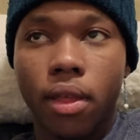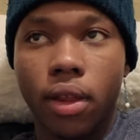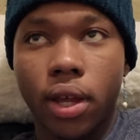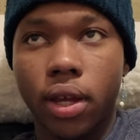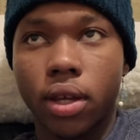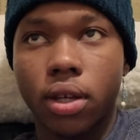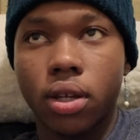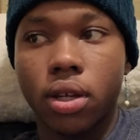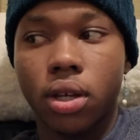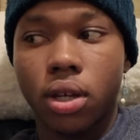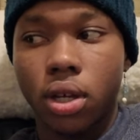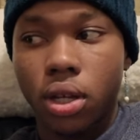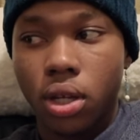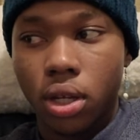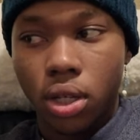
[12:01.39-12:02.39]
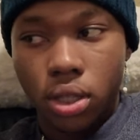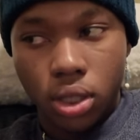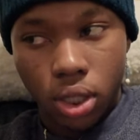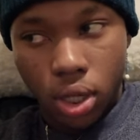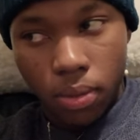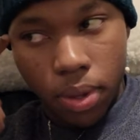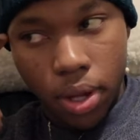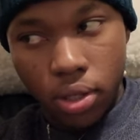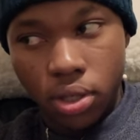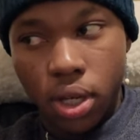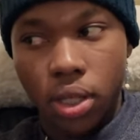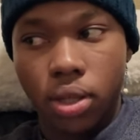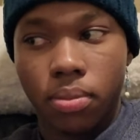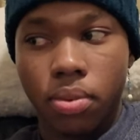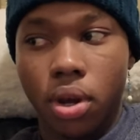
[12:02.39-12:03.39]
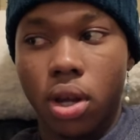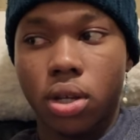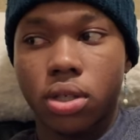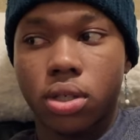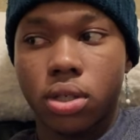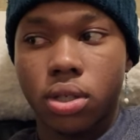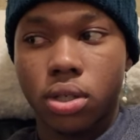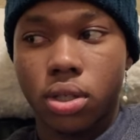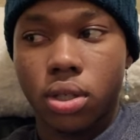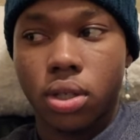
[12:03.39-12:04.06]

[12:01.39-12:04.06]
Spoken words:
Like, it's gonna be outside the box.